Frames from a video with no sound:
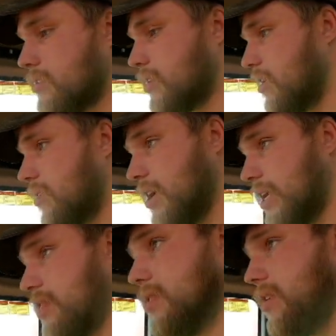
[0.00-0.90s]
It's not
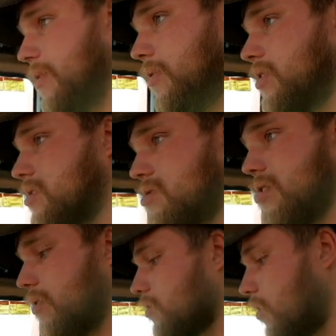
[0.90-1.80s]
like you wanted to
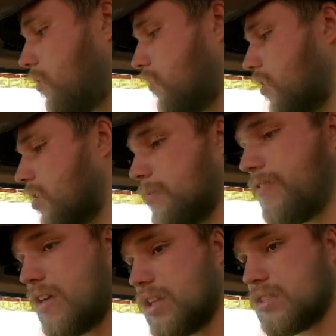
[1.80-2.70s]
shell the whole farm
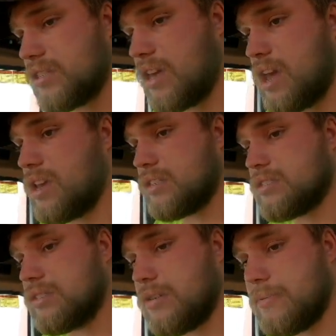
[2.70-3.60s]
if that's the case.
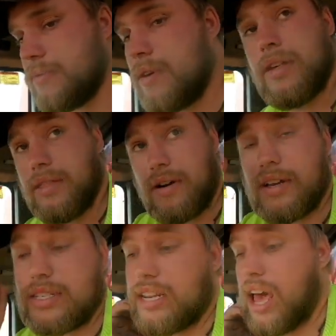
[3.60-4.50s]
So
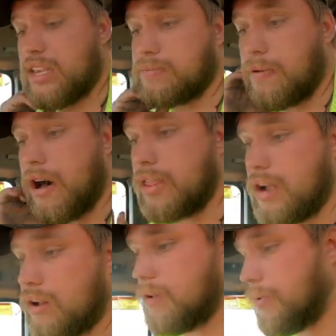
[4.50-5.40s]
there is a test plot
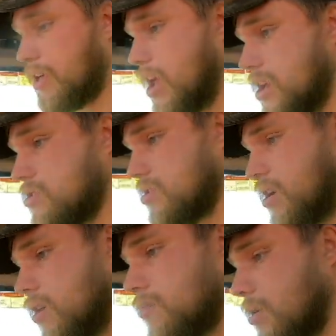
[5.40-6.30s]
there that we can't shell,